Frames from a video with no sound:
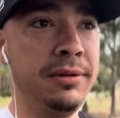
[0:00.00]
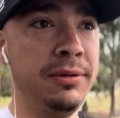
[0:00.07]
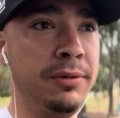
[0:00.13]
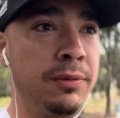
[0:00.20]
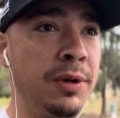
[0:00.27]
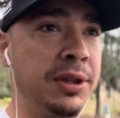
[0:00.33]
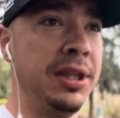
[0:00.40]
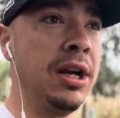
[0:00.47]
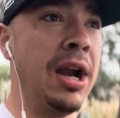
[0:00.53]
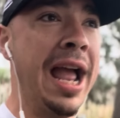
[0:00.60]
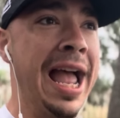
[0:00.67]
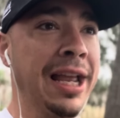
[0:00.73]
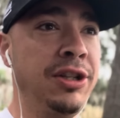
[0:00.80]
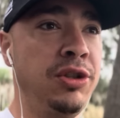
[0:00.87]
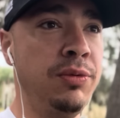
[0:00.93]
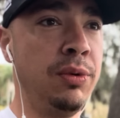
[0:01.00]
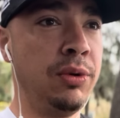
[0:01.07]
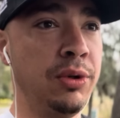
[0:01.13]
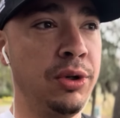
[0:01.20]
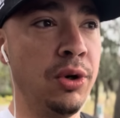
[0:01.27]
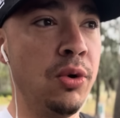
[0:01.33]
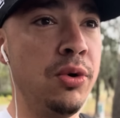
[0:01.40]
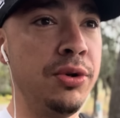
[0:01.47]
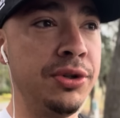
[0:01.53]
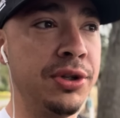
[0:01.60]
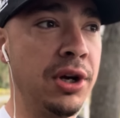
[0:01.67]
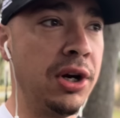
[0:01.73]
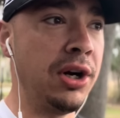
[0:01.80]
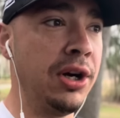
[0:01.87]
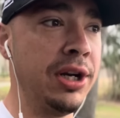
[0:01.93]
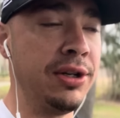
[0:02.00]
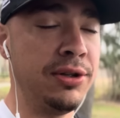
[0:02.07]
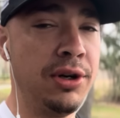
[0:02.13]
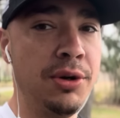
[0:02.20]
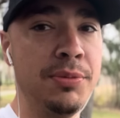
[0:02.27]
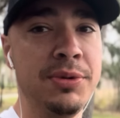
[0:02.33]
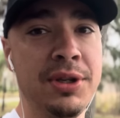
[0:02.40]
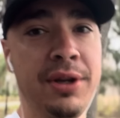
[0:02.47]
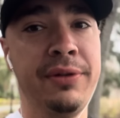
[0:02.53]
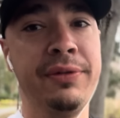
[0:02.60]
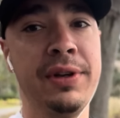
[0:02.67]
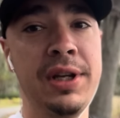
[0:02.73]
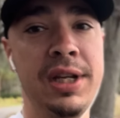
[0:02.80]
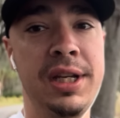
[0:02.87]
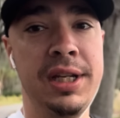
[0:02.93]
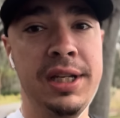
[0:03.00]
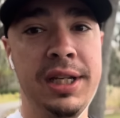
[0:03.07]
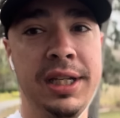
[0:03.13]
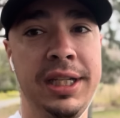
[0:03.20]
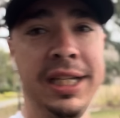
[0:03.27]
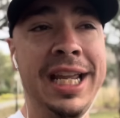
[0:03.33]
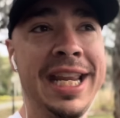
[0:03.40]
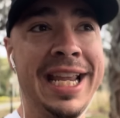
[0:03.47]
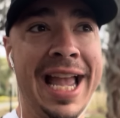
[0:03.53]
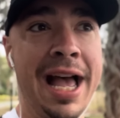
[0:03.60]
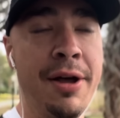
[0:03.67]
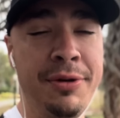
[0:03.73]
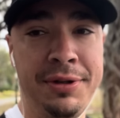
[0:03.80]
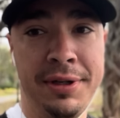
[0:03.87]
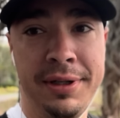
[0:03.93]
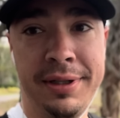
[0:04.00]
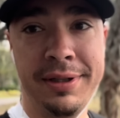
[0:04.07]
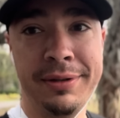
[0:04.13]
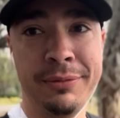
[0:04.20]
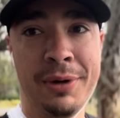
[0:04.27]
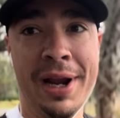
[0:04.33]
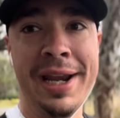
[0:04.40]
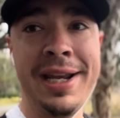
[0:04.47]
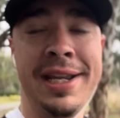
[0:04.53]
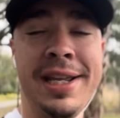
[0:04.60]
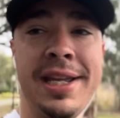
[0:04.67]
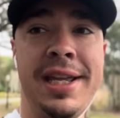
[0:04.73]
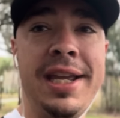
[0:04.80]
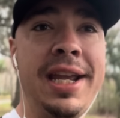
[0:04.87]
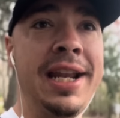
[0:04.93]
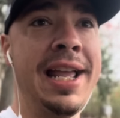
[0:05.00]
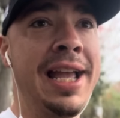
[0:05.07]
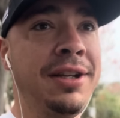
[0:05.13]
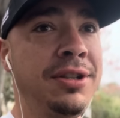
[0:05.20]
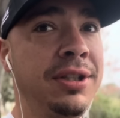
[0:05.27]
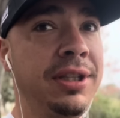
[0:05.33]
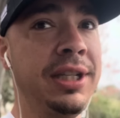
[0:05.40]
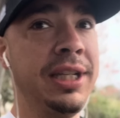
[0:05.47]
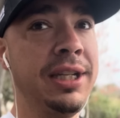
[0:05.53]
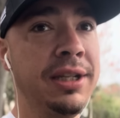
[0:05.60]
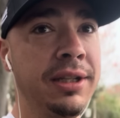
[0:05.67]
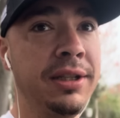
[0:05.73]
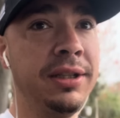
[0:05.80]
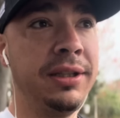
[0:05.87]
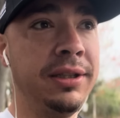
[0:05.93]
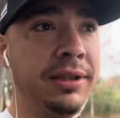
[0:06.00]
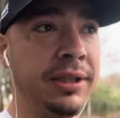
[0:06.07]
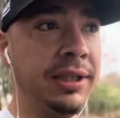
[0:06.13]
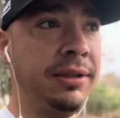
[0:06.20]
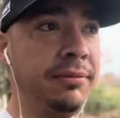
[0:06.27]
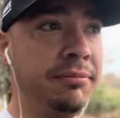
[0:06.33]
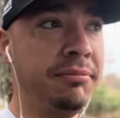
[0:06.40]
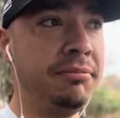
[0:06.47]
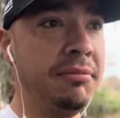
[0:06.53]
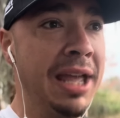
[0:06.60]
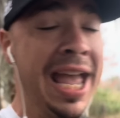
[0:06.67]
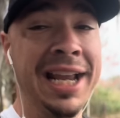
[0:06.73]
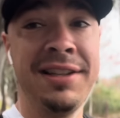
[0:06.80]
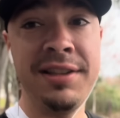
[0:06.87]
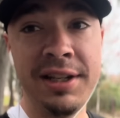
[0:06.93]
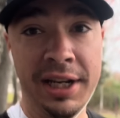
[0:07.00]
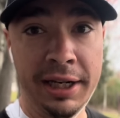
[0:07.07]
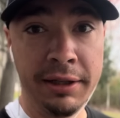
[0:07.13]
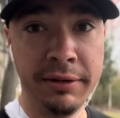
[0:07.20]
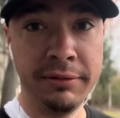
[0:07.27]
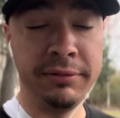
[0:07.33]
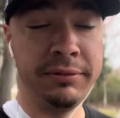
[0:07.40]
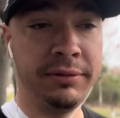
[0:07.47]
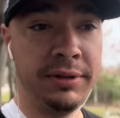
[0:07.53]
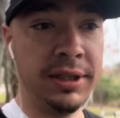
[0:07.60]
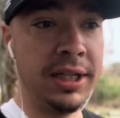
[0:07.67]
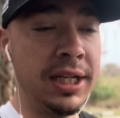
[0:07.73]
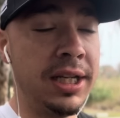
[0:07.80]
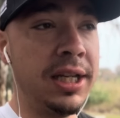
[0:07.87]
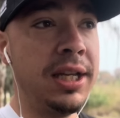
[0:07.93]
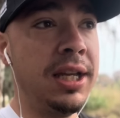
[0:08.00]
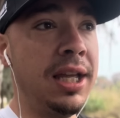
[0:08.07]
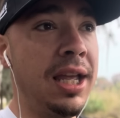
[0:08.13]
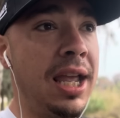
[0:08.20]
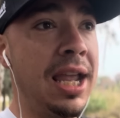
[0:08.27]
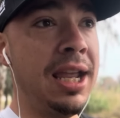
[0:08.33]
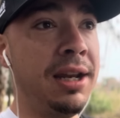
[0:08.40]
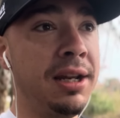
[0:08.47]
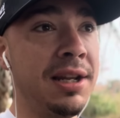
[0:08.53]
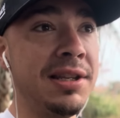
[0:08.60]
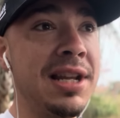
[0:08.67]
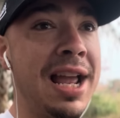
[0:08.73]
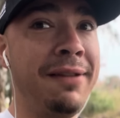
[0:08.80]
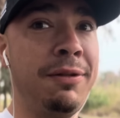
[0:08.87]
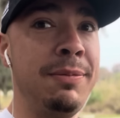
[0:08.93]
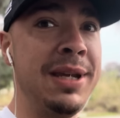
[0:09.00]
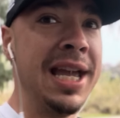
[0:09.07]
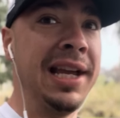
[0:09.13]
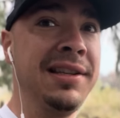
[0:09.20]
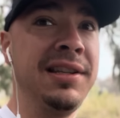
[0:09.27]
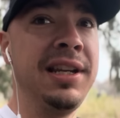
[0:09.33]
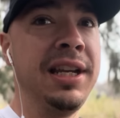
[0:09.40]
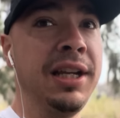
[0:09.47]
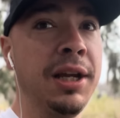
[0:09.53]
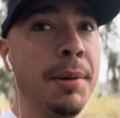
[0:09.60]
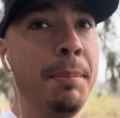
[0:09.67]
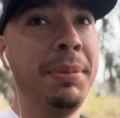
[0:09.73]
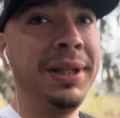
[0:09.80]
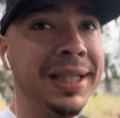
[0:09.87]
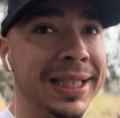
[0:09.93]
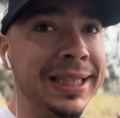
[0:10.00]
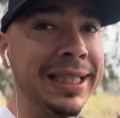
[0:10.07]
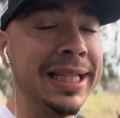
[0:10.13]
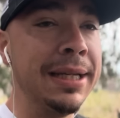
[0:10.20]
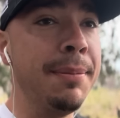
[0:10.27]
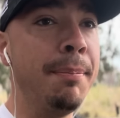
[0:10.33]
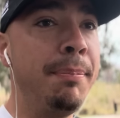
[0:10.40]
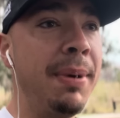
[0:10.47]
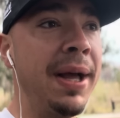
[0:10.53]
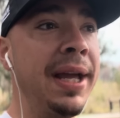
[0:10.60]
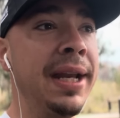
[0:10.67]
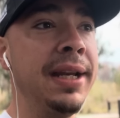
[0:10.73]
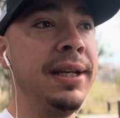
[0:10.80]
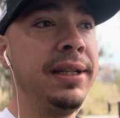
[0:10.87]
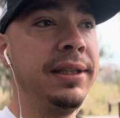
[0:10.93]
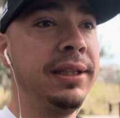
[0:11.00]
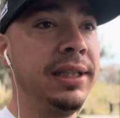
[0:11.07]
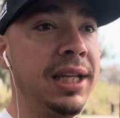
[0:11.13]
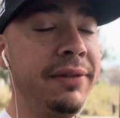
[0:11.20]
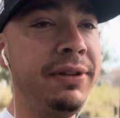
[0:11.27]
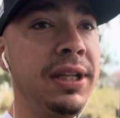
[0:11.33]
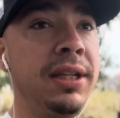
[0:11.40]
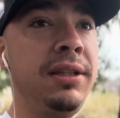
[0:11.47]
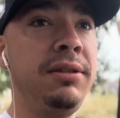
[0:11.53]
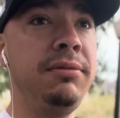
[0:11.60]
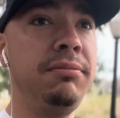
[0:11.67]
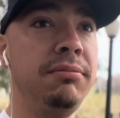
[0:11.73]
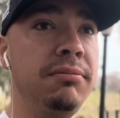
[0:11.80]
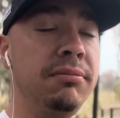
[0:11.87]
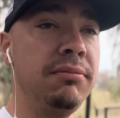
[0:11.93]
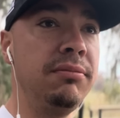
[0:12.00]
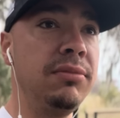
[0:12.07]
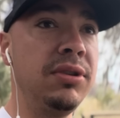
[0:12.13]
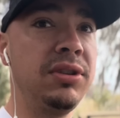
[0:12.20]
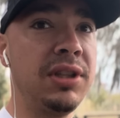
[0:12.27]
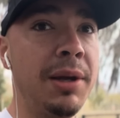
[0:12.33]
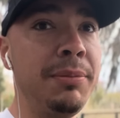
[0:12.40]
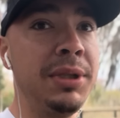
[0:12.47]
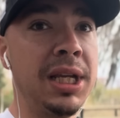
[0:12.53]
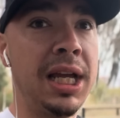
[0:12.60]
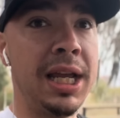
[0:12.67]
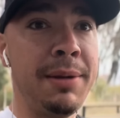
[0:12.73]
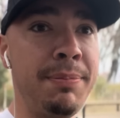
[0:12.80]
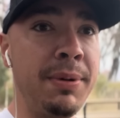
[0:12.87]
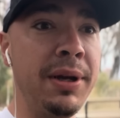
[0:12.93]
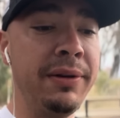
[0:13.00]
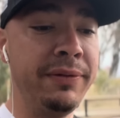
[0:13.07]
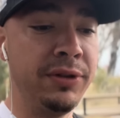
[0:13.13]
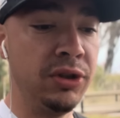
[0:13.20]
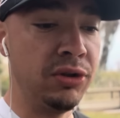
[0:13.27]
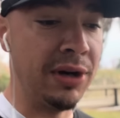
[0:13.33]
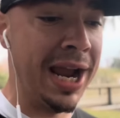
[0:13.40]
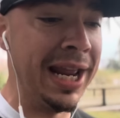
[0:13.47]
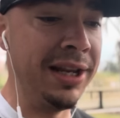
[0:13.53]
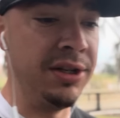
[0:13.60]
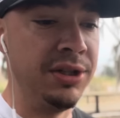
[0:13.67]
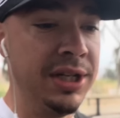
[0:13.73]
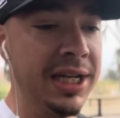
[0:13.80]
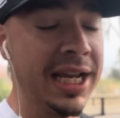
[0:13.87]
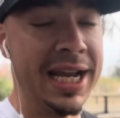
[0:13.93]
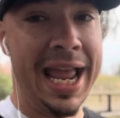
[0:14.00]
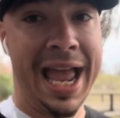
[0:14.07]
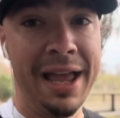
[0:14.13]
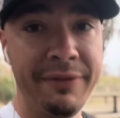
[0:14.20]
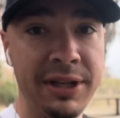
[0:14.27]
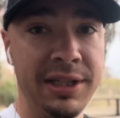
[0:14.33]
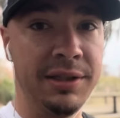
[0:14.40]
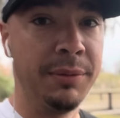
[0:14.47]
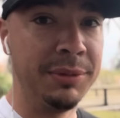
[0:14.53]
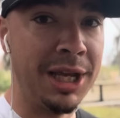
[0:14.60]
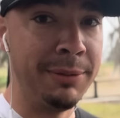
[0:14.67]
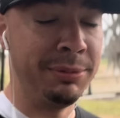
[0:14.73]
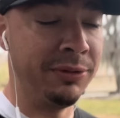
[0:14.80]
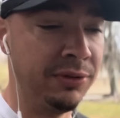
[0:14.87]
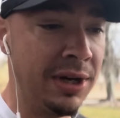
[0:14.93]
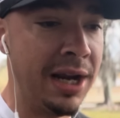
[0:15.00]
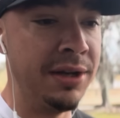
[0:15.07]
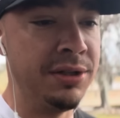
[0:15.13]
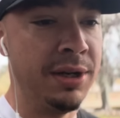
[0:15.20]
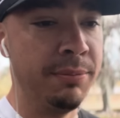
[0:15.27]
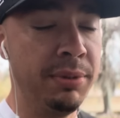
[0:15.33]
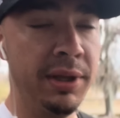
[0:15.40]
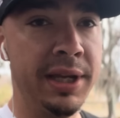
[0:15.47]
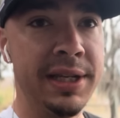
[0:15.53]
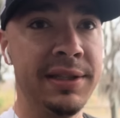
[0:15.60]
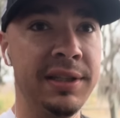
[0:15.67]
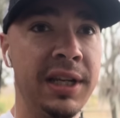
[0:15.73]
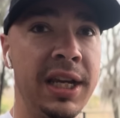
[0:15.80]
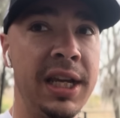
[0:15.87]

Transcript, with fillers: what their actual goals are in terms of getting out, right? And actually exiting. And it doesn't have to be exiting completely, but giving some type of strategy and having some type of strategy in place